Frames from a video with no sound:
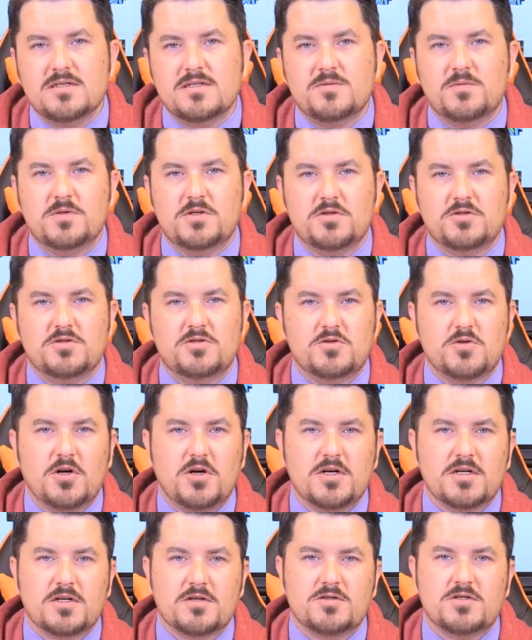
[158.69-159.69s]
when you're
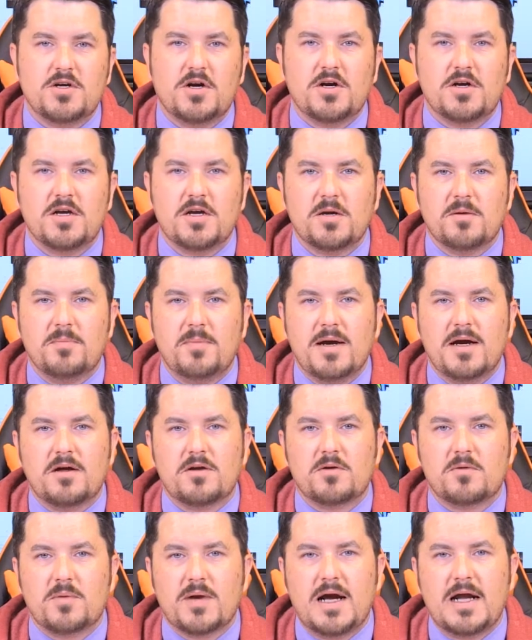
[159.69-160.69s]
drawing or talking about
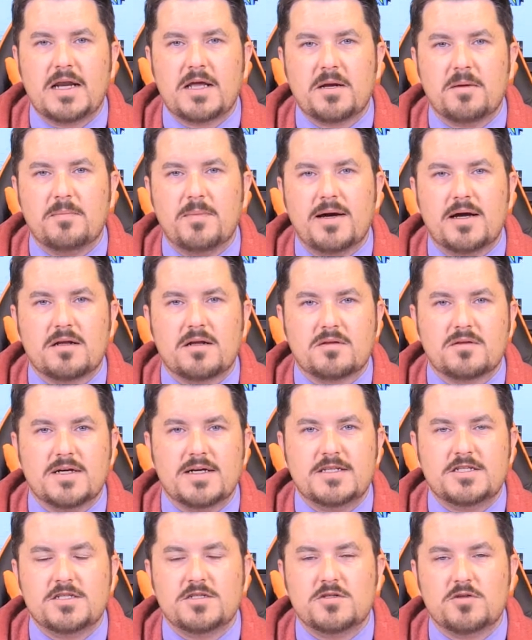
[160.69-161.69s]
or writing about a
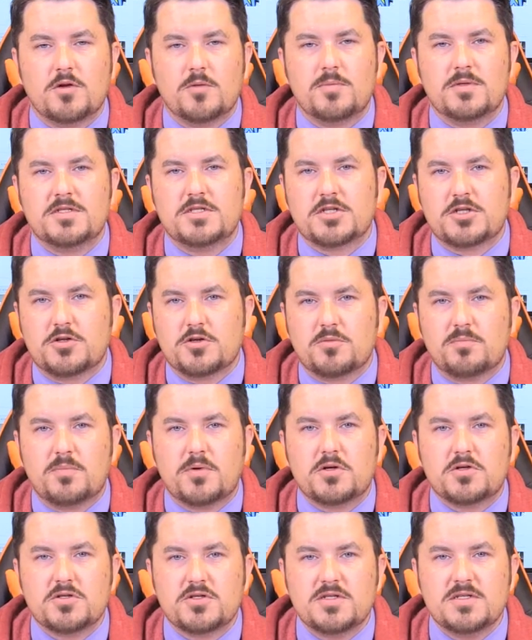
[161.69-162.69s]
legend or a particular
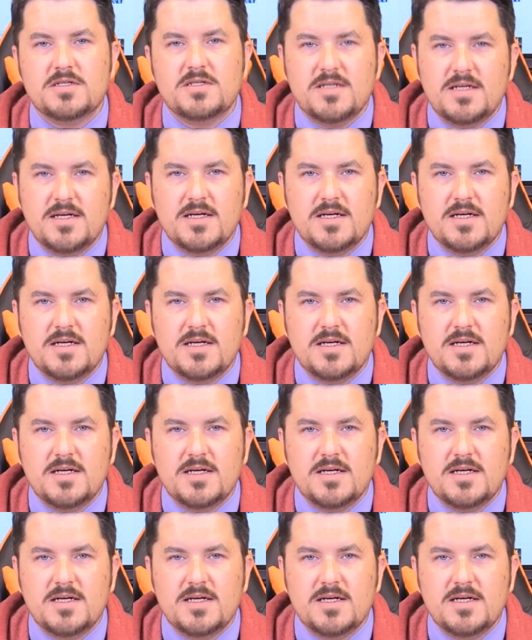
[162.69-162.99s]
person.